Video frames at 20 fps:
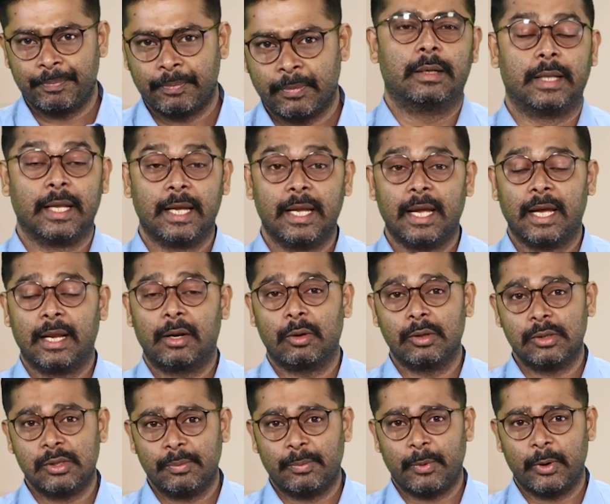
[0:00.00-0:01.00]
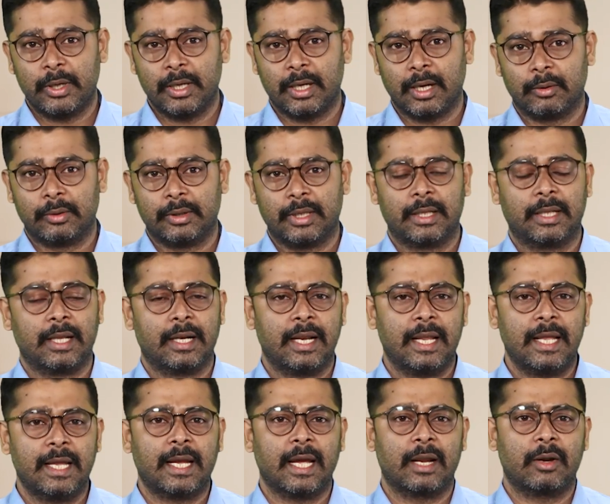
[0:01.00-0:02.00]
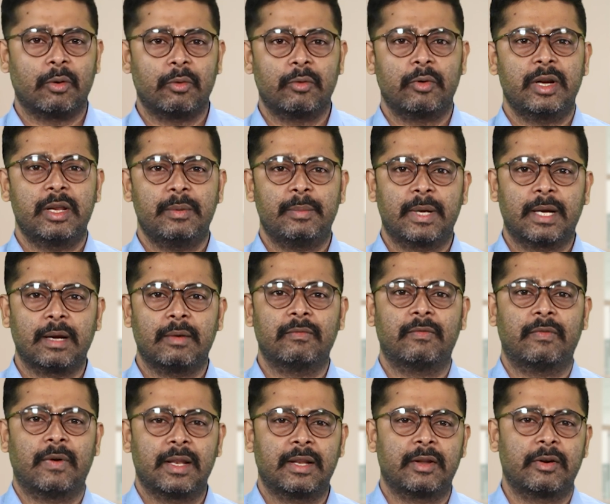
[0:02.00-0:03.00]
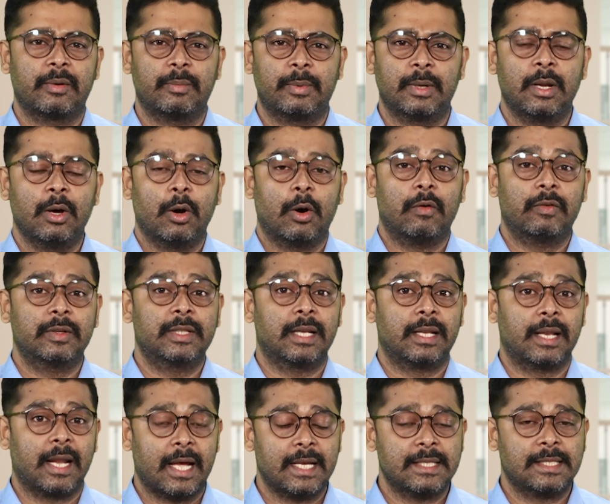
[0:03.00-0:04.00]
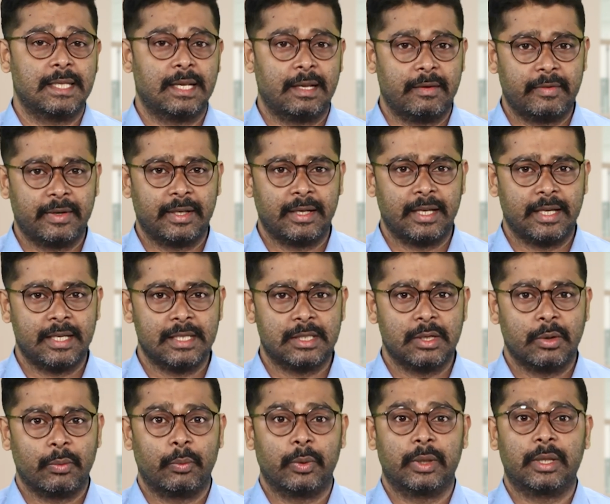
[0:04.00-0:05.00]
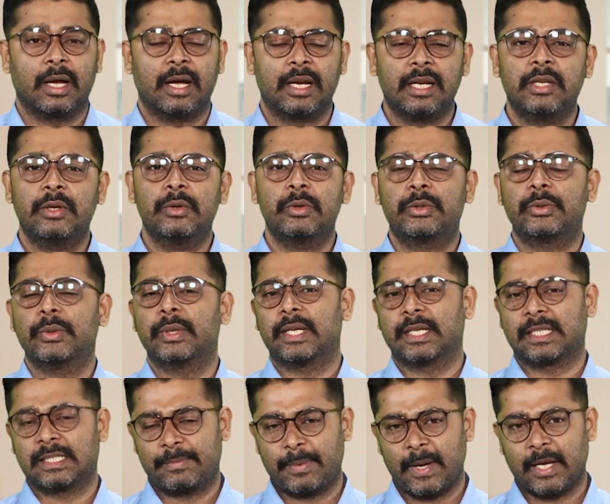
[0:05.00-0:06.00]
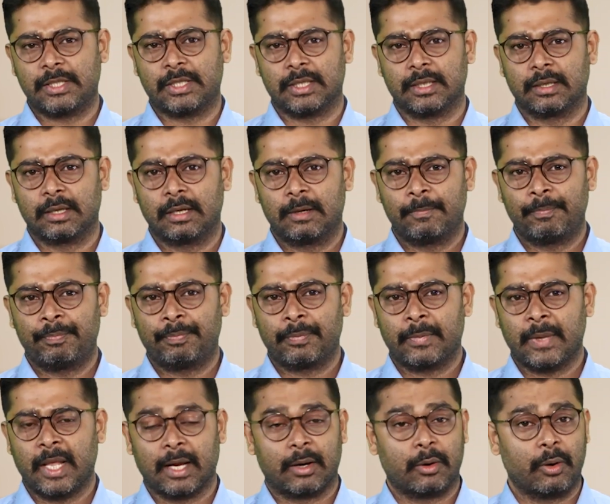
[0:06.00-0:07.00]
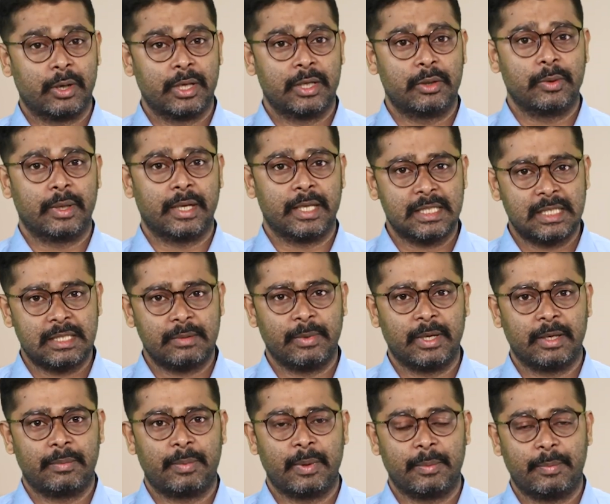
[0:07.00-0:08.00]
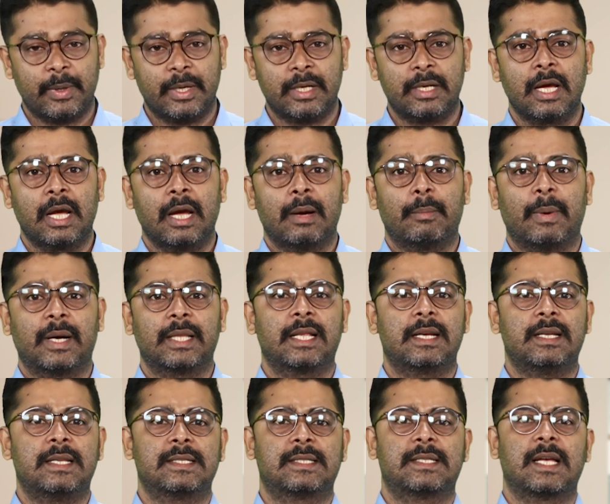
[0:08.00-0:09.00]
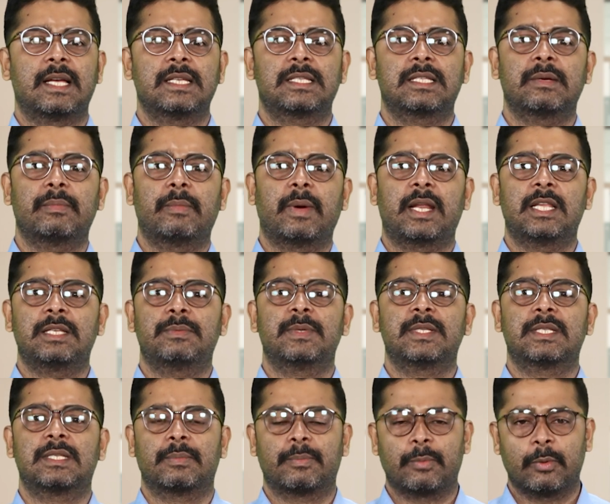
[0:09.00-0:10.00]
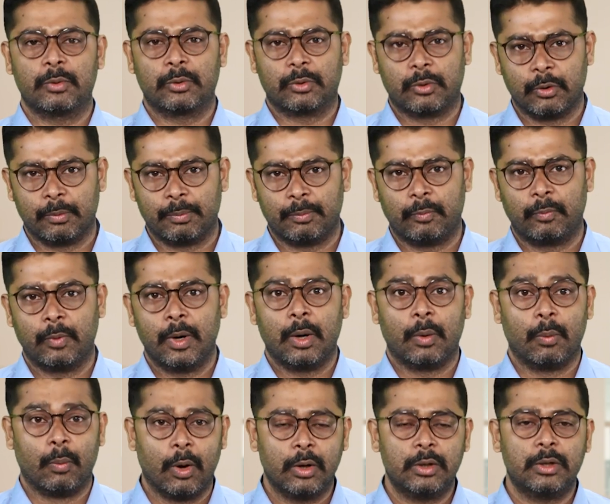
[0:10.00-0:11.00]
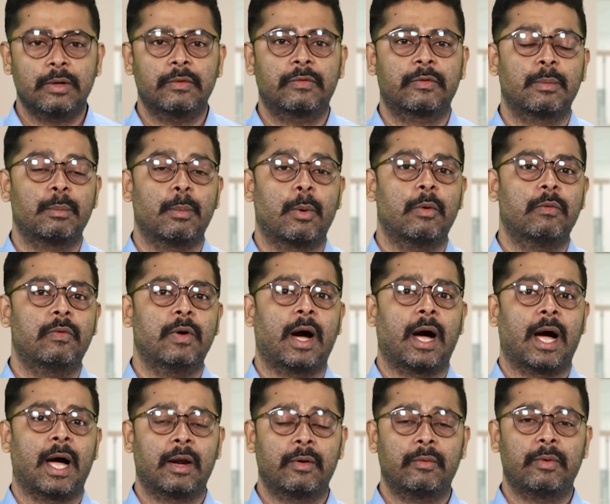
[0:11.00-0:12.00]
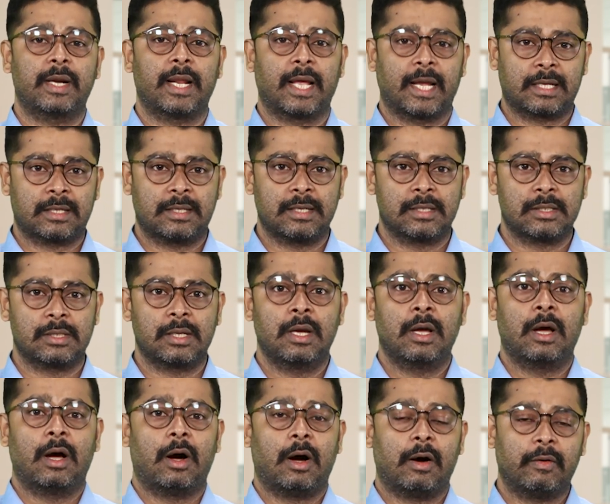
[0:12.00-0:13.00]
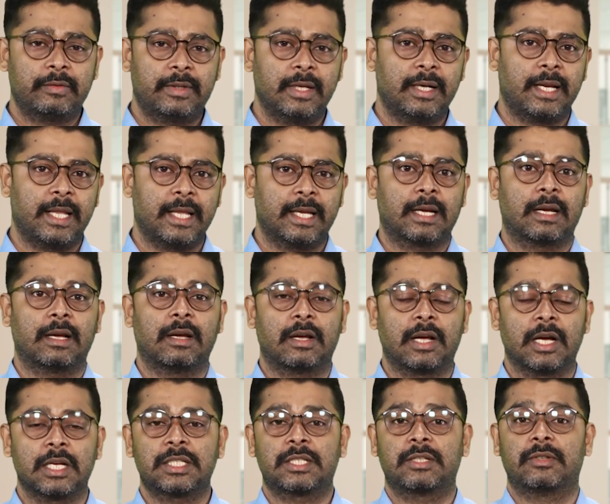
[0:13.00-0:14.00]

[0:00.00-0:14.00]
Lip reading: They had also pointed out that the lake had already become vulnerable over the last 11 days with unusual expansion. According to an estimate prepared by the Disaster Management Support Group, water from over 100 hectares of the lake gushed